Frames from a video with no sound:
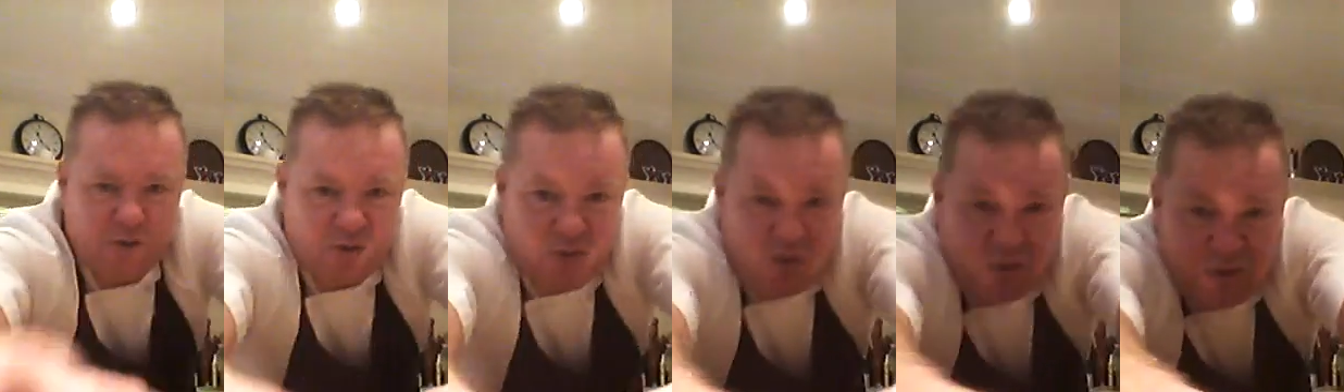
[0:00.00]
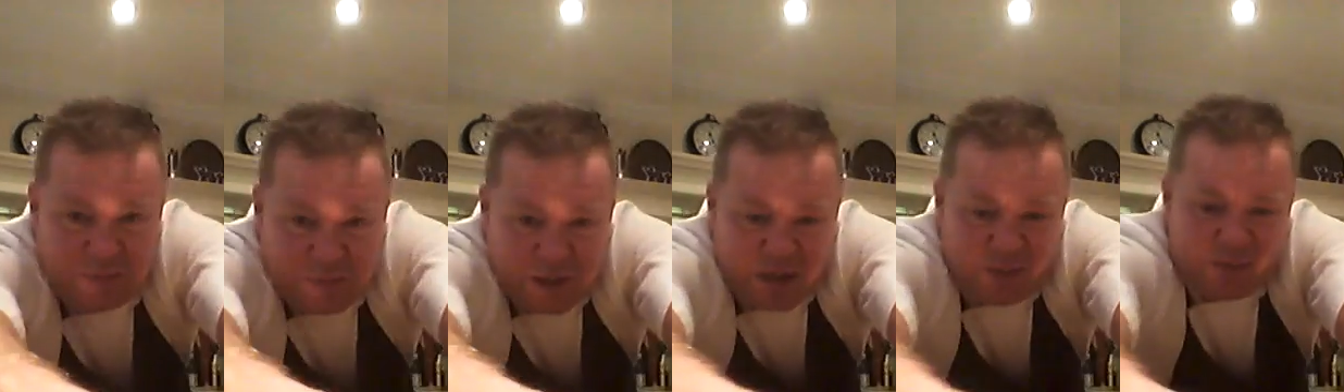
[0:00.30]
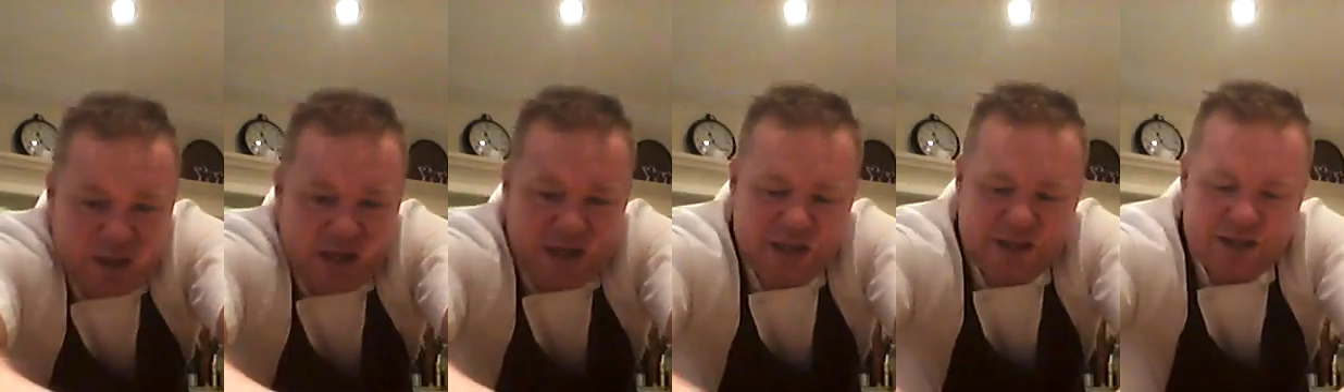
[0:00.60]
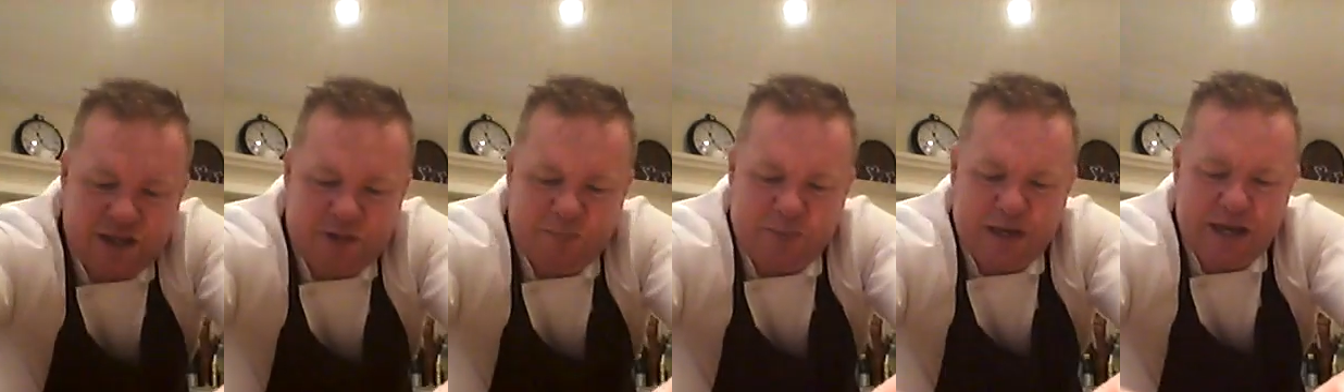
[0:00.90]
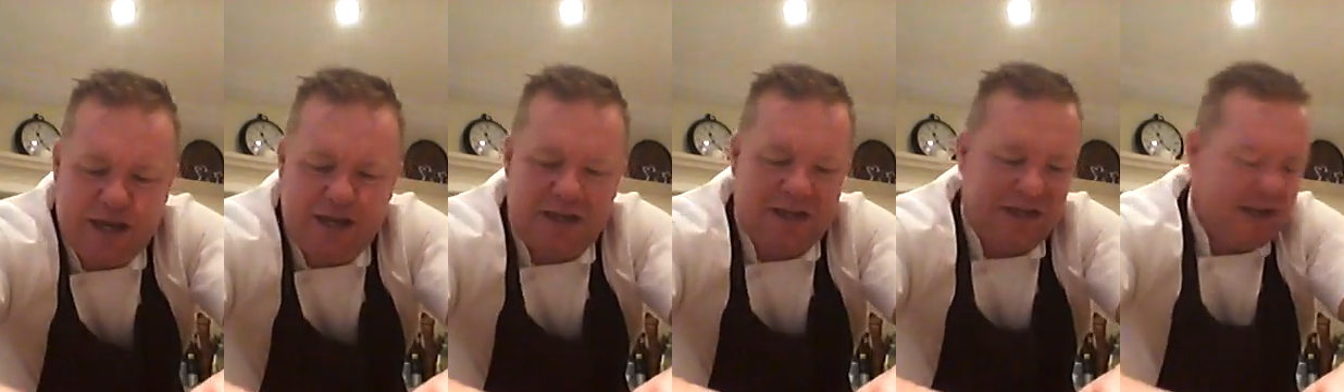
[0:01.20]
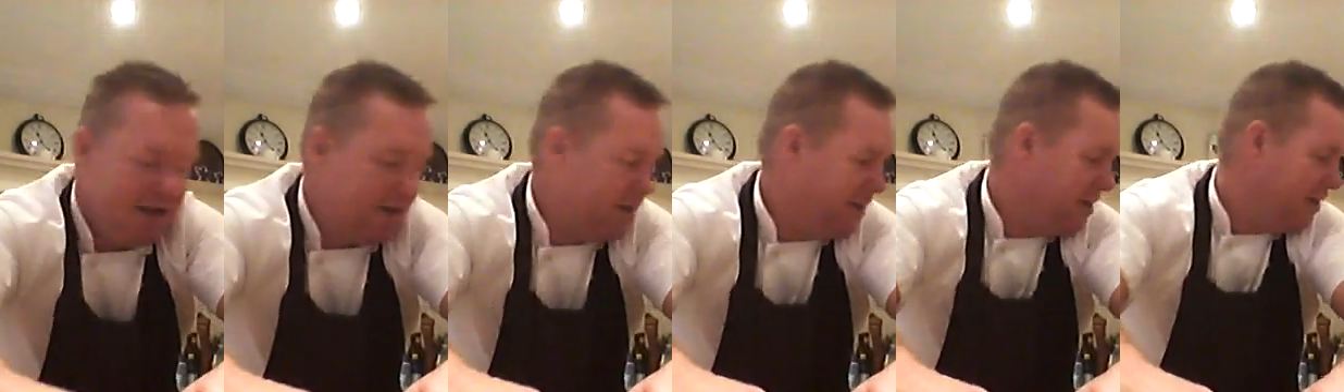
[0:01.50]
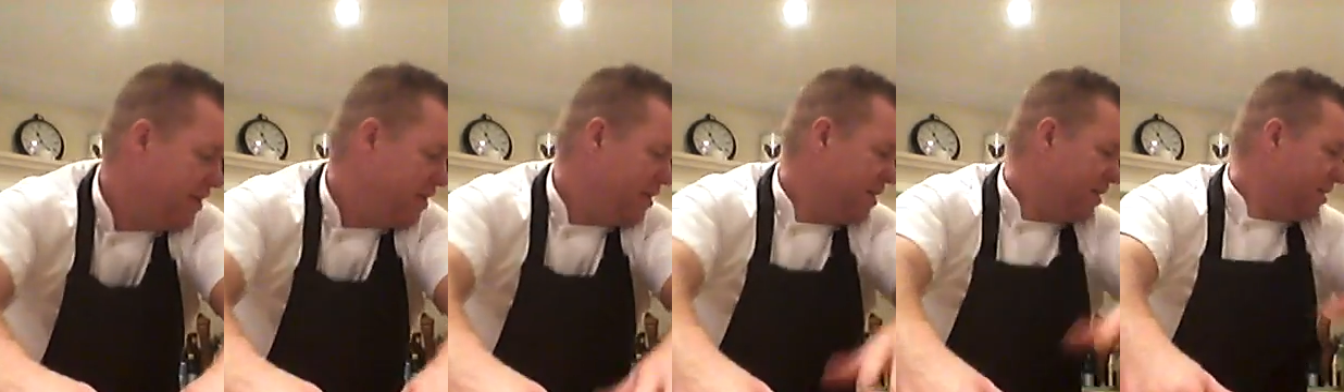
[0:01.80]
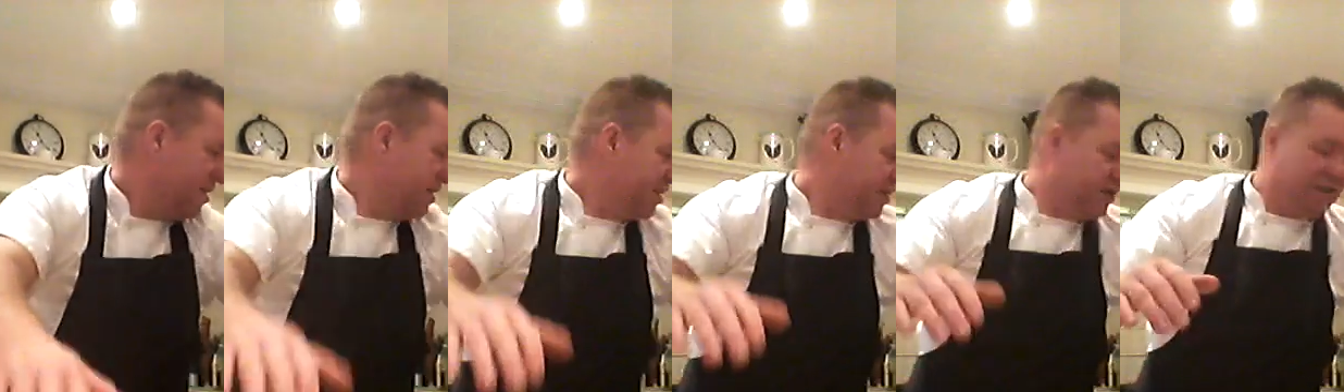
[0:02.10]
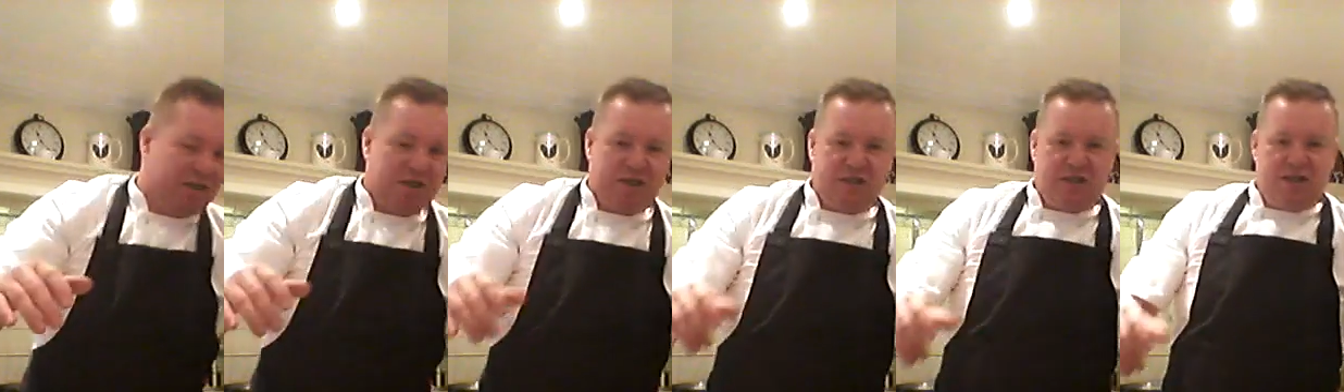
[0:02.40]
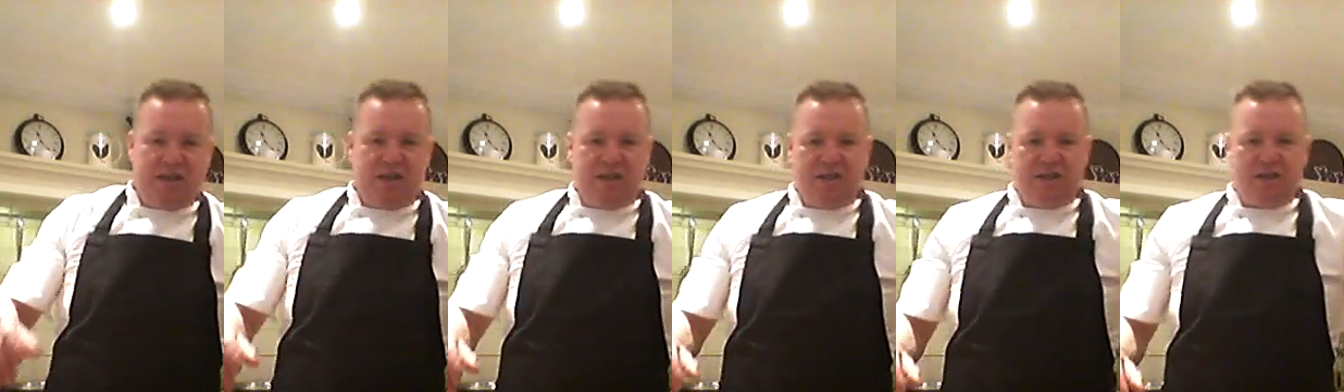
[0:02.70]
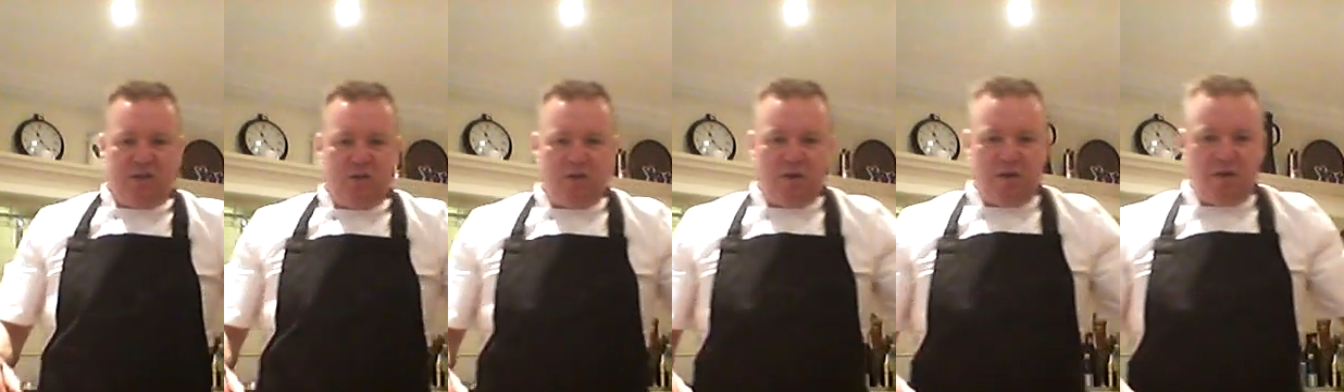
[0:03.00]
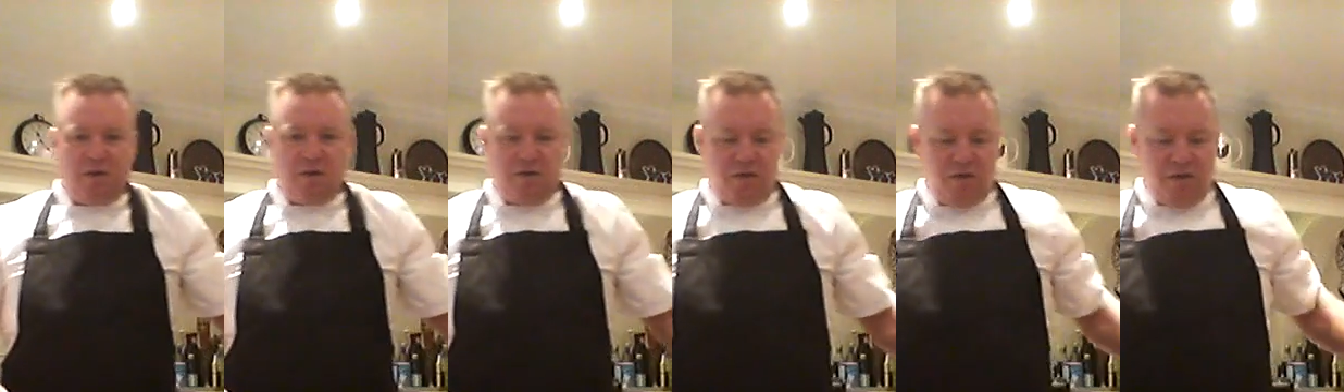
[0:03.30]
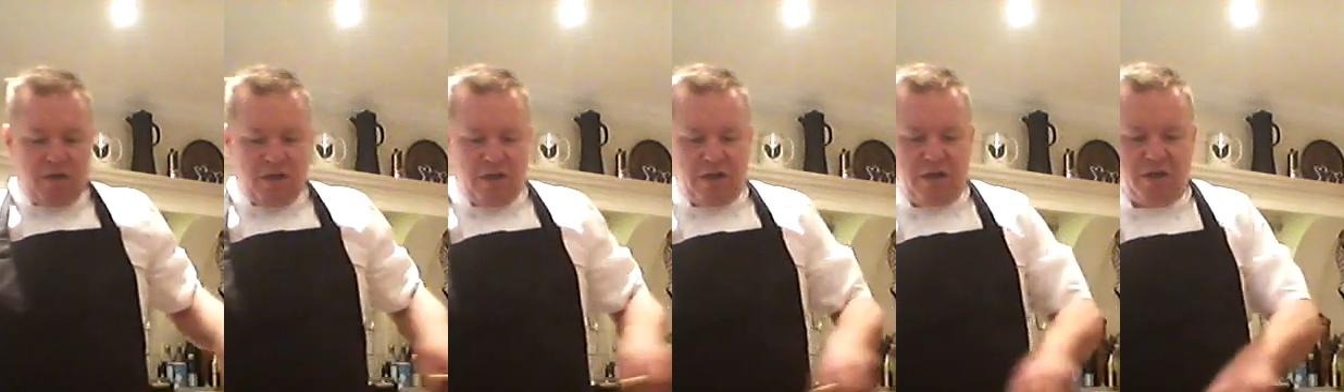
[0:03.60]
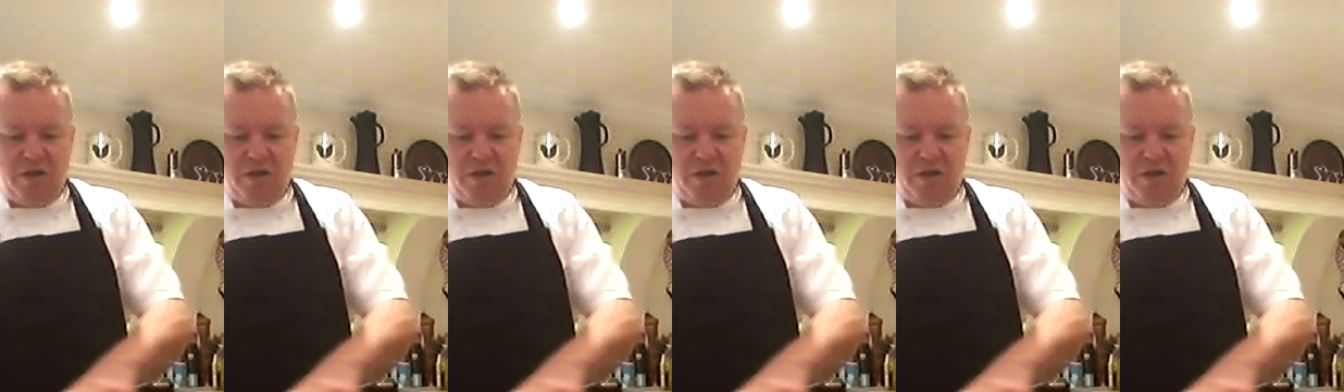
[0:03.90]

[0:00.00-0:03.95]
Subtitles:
all the marmalade that I made. As you can see, there's quite a lot.